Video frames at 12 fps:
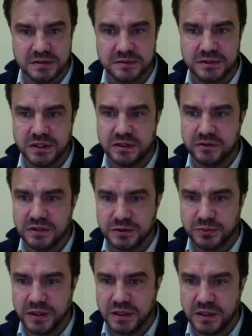children
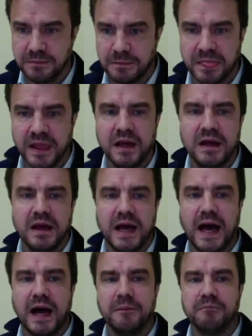as well.
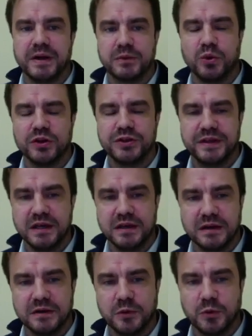But what
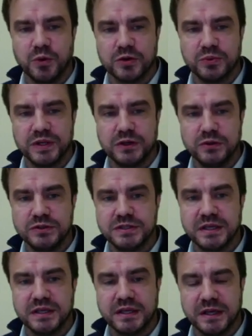we do
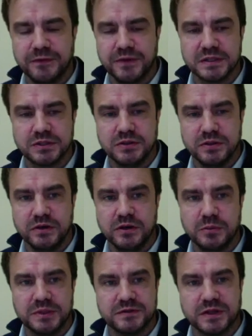see in difference to
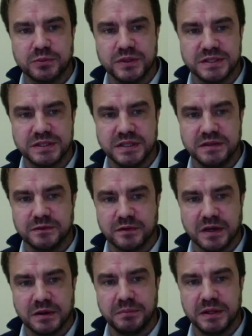Europe is that we see,
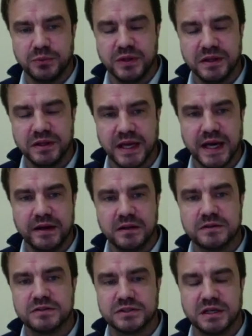like, between the
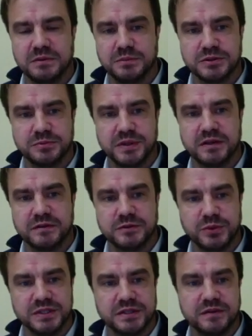adult and child
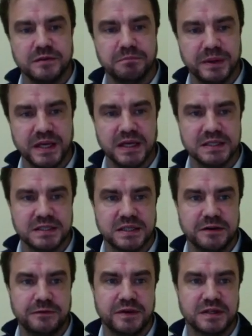perspectives, we see the biggest
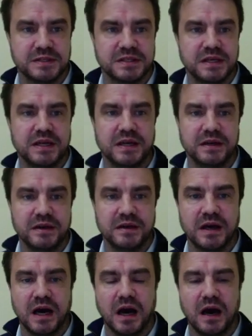difference in
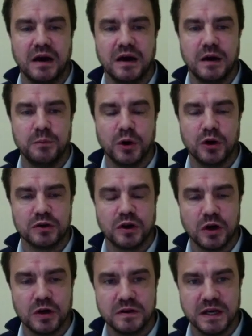among the
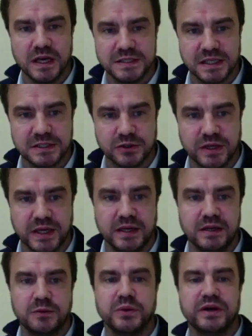less
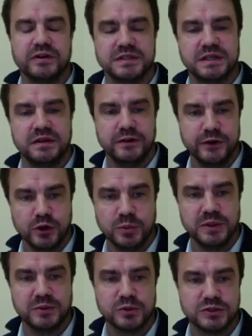educated, whereas in
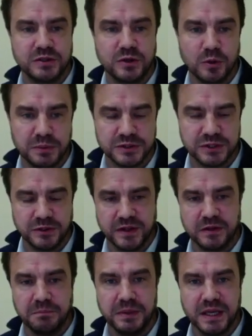Europe it was the opposite,
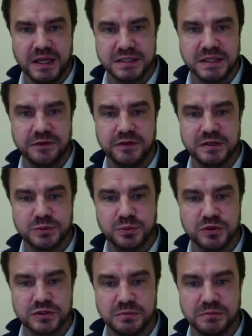but the biggest difference was